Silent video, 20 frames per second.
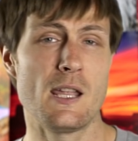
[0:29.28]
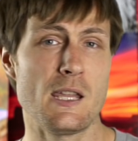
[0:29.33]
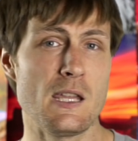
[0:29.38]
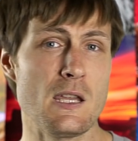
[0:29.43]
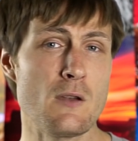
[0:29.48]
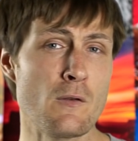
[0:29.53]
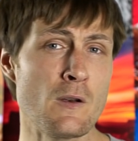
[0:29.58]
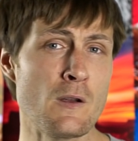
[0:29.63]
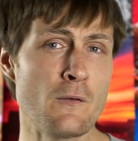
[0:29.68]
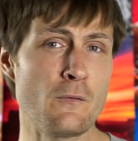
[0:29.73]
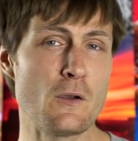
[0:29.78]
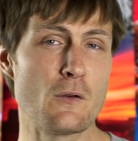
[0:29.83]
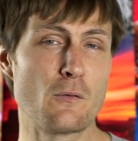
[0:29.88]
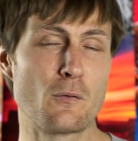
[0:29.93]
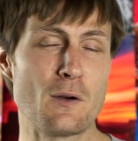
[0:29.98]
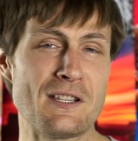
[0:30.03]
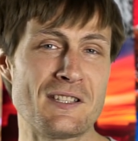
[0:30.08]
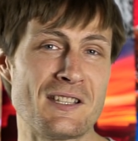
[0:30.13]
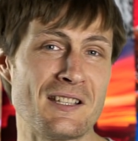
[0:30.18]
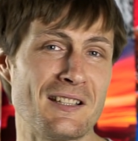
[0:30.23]
Even if you
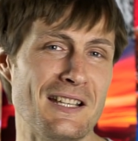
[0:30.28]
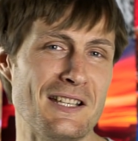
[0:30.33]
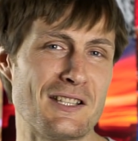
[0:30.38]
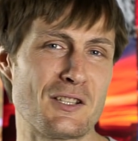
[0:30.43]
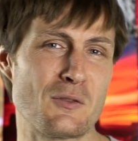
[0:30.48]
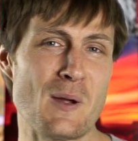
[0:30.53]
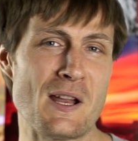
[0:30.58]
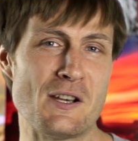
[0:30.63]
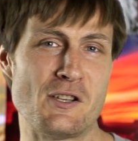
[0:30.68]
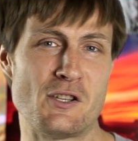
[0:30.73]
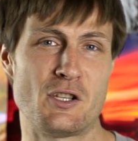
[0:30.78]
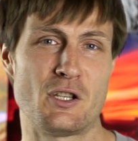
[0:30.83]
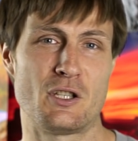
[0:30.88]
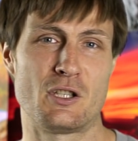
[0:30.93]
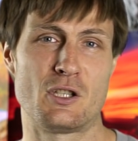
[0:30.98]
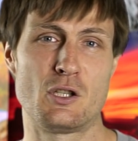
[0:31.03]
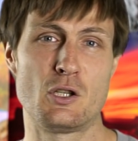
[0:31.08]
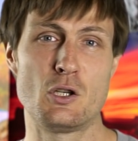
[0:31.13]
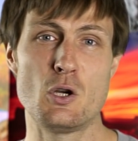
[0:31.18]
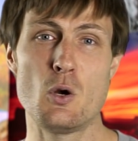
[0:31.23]
recently
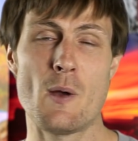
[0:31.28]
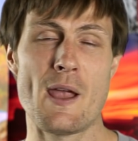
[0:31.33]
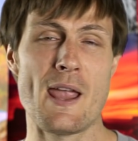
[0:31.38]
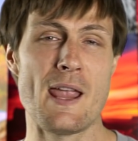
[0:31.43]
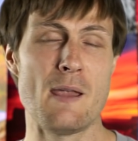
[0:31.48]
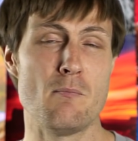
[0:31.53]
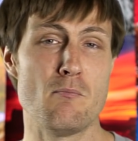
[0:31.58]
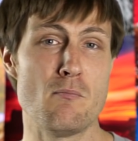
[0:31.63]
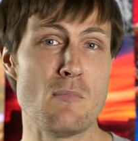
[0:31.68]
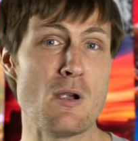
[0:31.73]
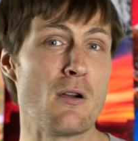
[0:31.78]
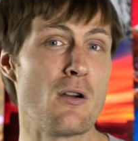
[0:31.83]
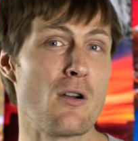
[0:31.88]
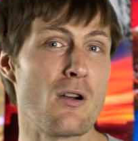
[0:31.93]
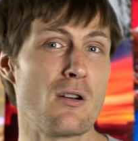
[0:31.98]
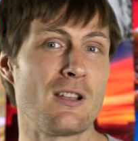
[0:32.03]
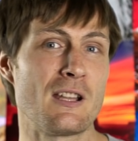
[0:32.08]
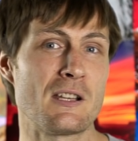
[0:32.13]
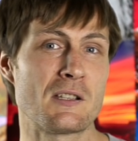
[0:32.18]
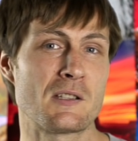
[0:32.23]
switched to a
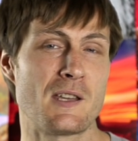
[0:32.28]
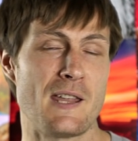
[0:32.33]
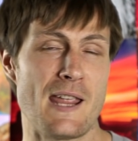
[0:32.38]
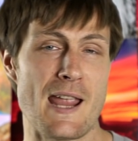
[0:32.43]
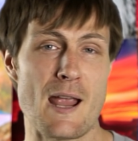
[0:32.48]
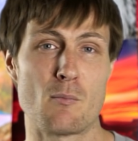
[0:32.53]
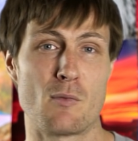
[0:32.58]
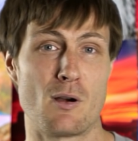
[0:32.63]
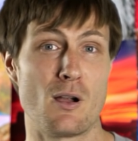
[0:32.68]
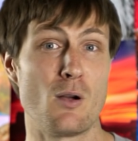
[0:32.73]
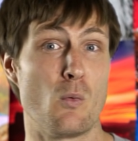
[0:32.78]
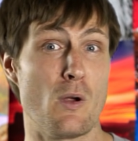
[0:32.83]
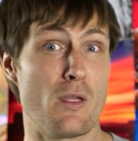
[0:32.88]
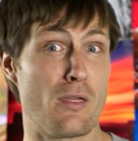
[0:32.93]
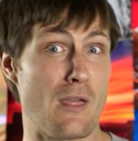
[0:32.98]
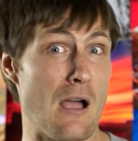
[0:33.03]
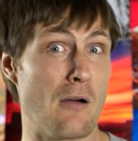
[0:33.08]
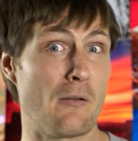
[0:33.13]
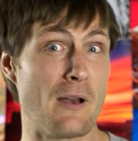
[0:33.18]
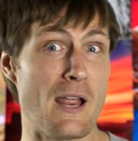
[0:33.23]
mirrorless camera
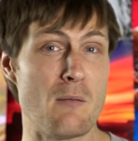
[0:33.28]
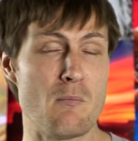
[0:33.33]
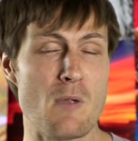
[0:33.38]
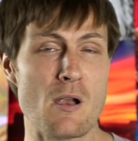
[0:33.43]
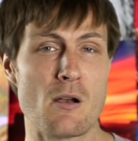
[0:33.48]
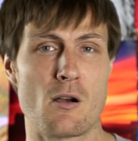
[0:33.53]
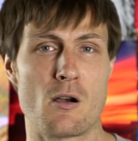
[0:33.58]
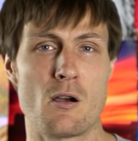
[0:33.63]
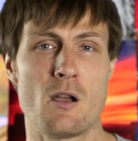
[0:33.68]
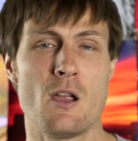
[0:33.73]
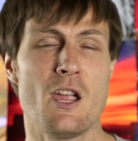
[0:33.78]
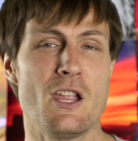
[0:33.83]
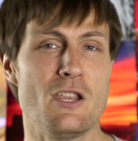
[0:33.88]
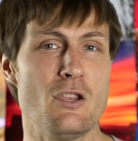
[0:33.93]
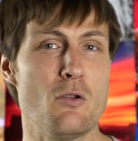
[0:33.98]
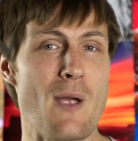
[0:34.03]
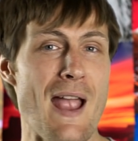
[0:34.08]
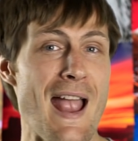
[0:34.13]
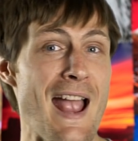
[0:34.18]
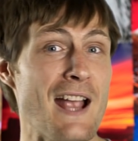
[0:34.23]
without a mirror,
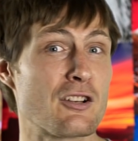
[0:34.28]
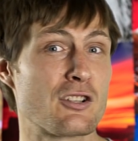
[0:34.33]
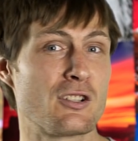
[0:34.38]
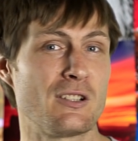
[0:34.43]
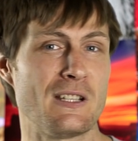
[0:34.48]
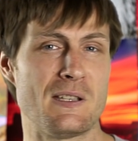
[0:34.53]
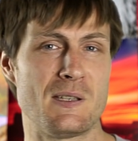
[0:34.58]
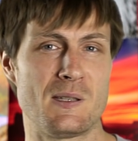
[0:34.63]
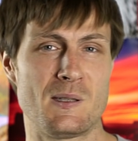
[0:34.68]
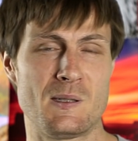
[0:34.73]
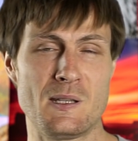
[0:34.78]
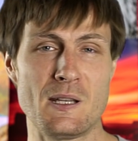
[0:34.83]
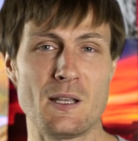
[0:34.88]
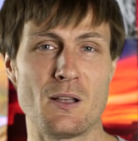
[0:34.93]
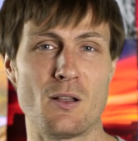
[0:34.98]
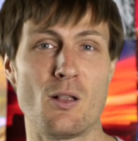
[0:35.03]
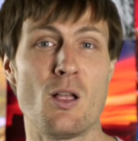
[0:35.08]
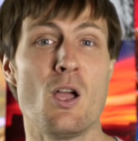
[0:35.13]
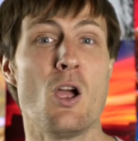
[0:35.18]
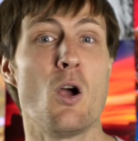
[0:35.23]
you actually
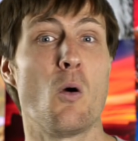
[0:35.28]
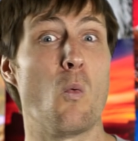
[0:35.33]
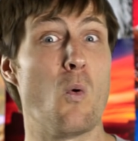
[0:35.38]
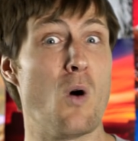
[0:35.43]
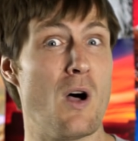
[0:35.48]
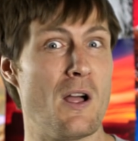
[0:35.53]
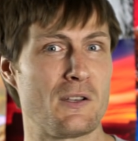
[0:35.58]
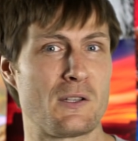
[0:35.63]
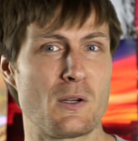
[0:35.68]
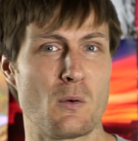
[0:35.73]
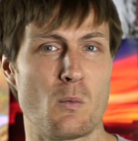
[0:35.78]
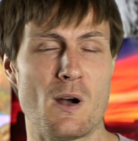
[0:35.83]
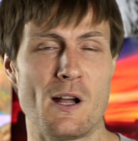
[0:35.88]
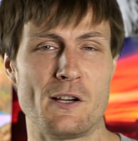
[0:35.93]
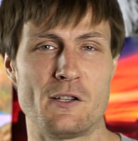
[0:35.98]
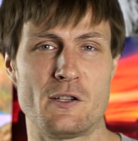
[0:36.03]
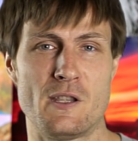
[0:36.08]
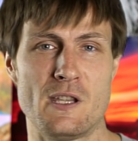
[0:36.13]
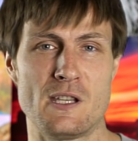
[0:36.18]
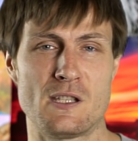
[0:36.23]
still want to
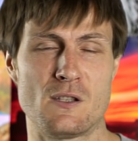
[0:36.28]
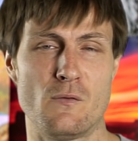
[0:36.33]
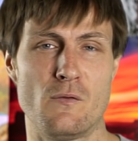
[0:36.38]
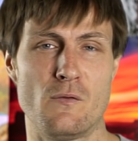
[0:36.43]
watch this